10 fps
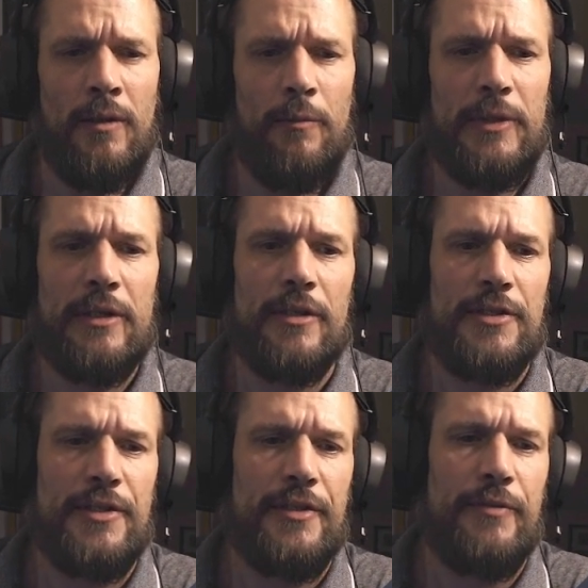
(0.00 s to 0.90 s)

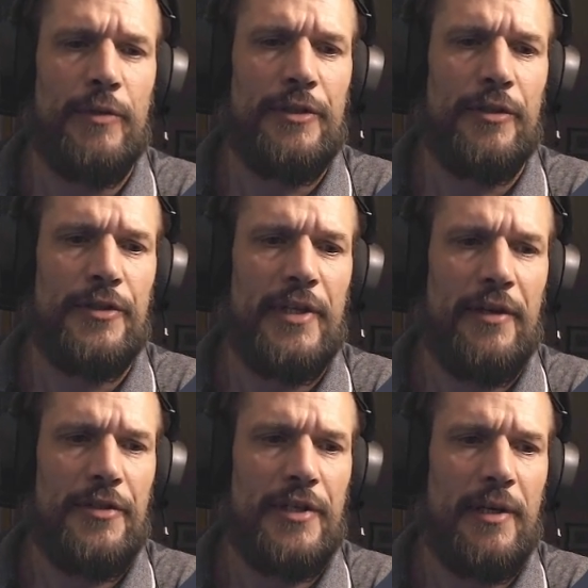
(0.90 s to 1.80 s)
because return
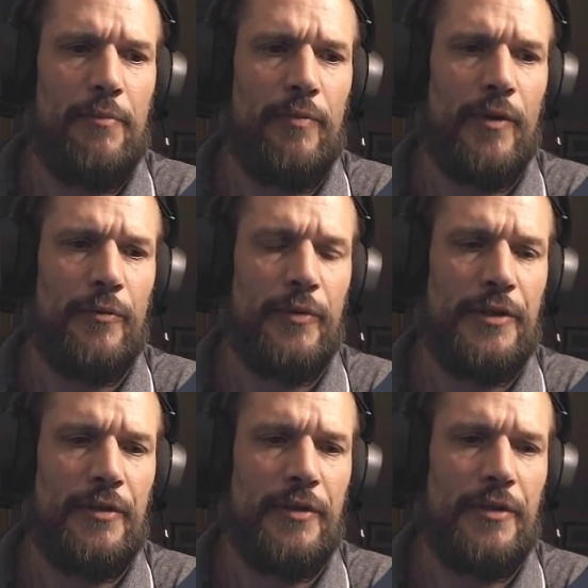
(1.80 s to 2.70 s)
tile shape won't
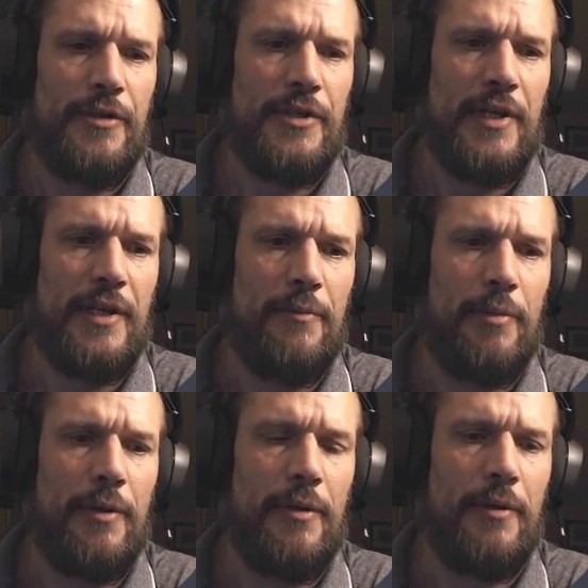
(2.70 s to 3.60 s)
return a shape.
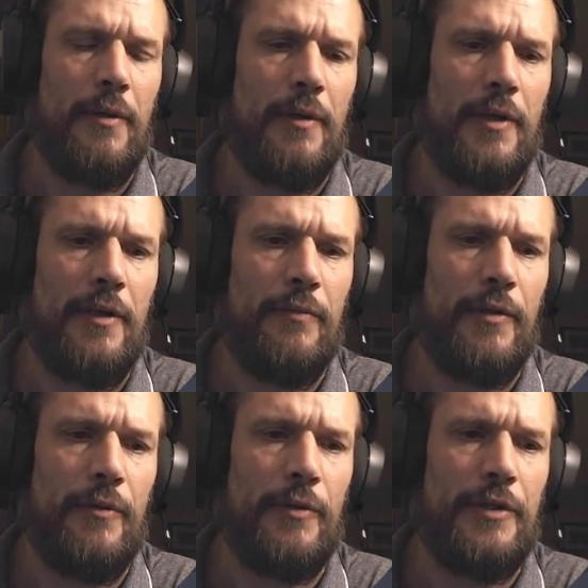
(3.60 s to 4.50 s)
It
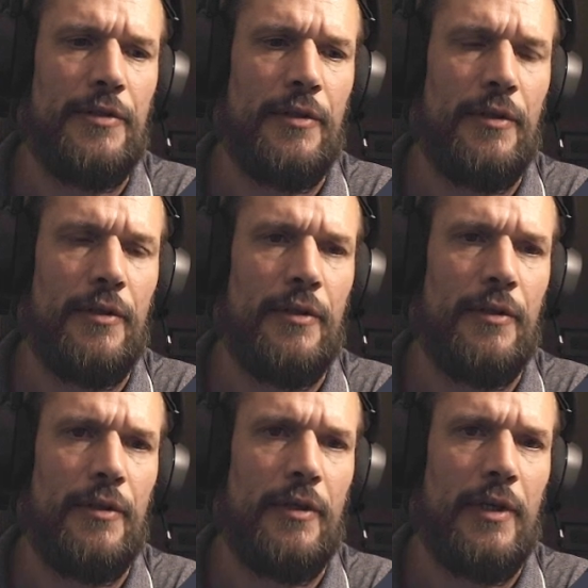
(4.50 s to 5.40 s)
will
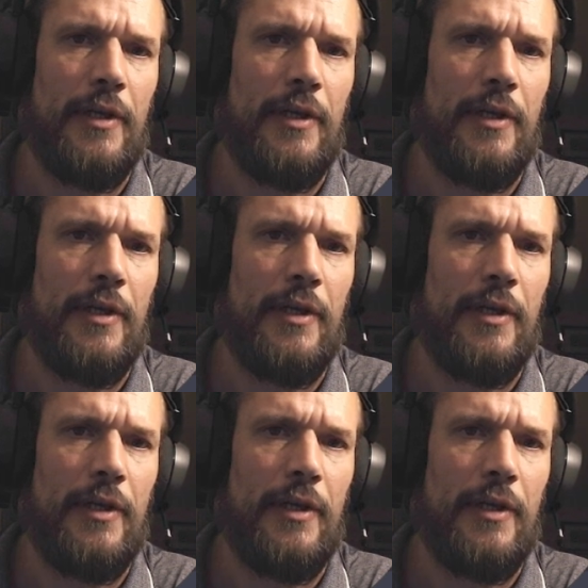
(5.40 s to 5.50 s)
return